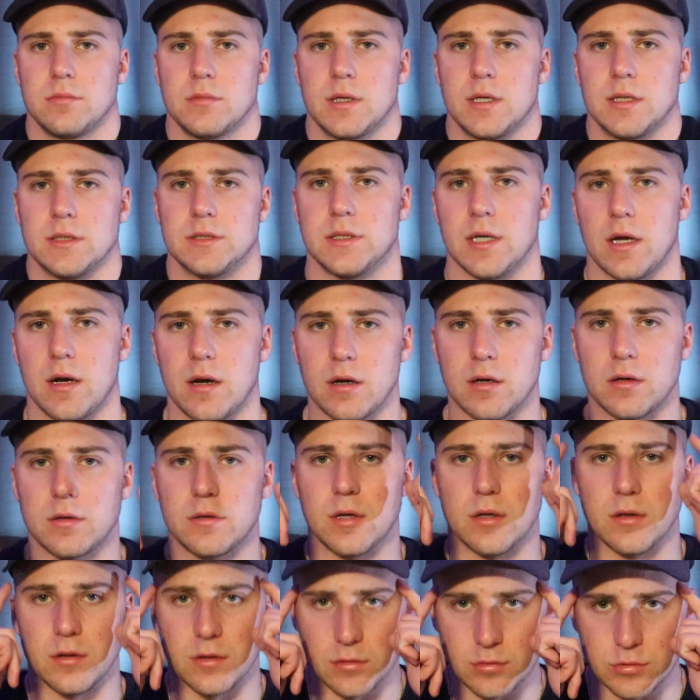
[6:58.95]
Cuz they're
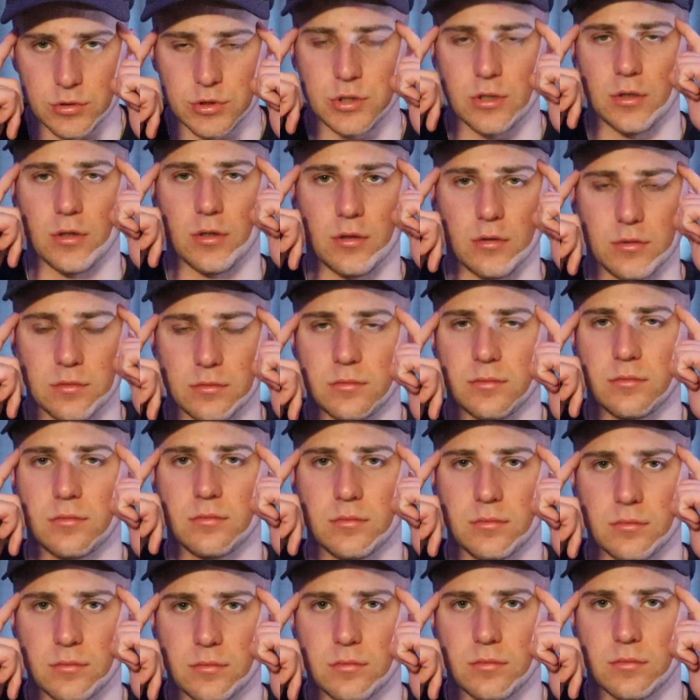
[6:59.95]
delusional.
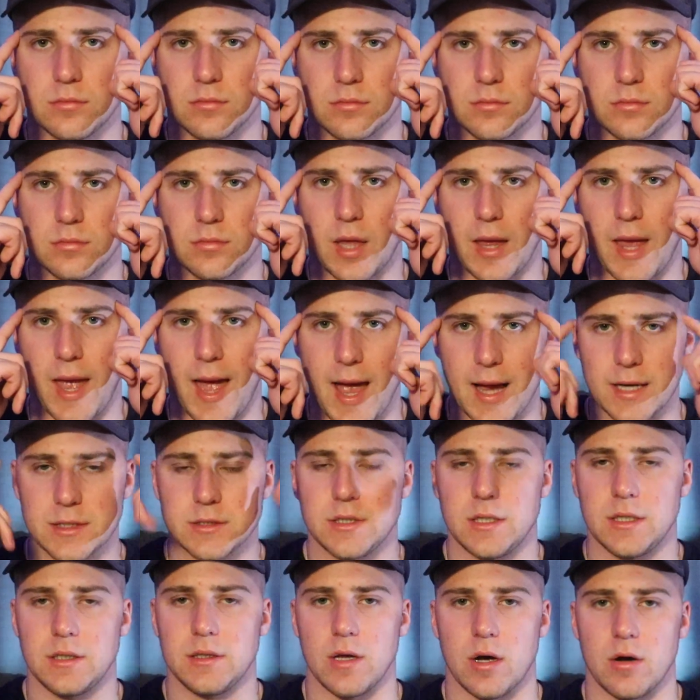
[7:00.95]
They
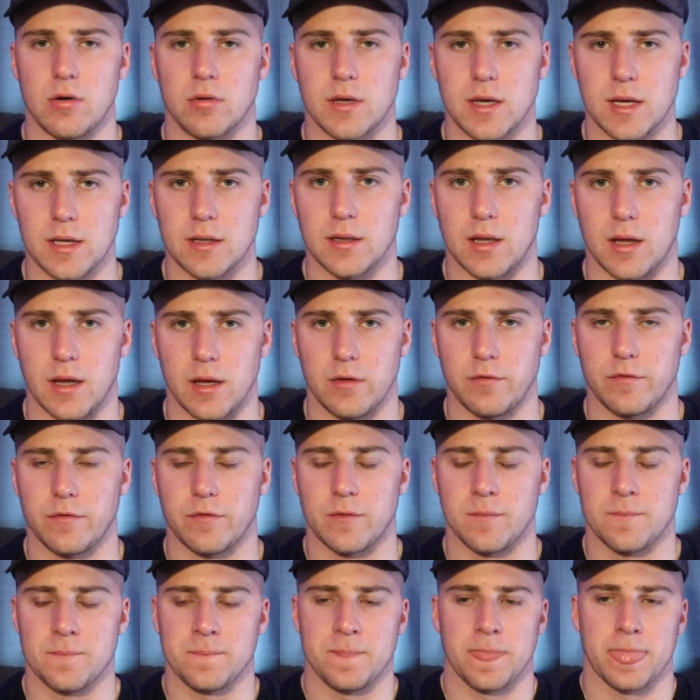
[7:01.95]
actually don't get
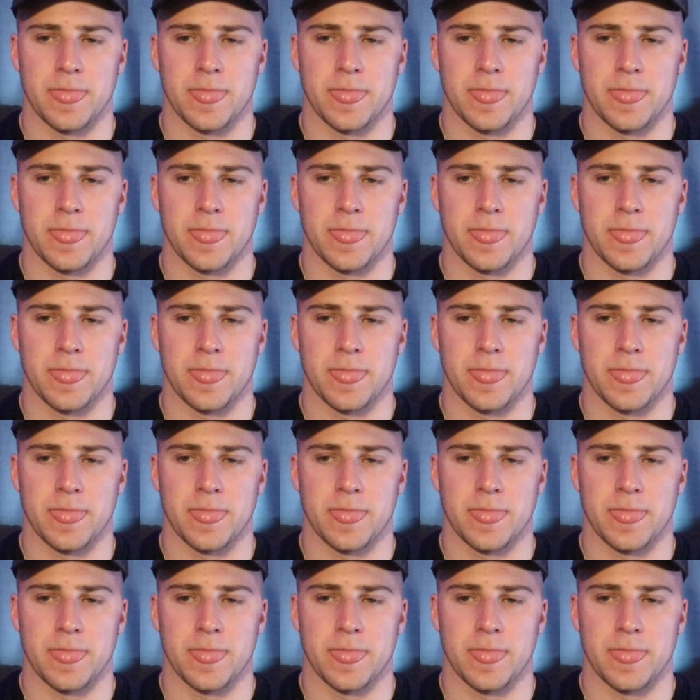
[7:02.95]
life.